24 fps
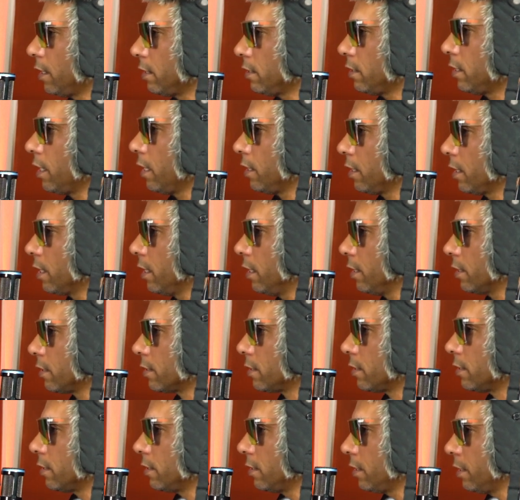10, 10
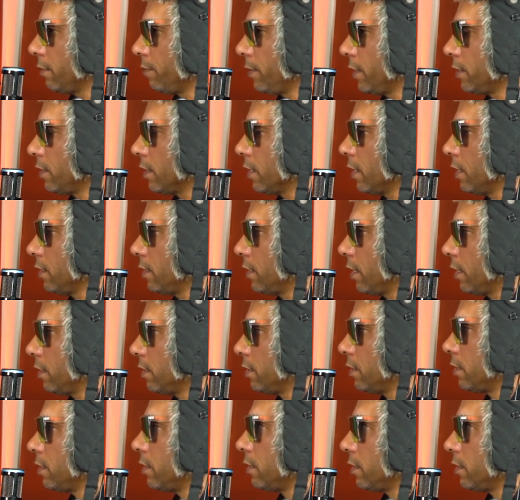clicks to basically to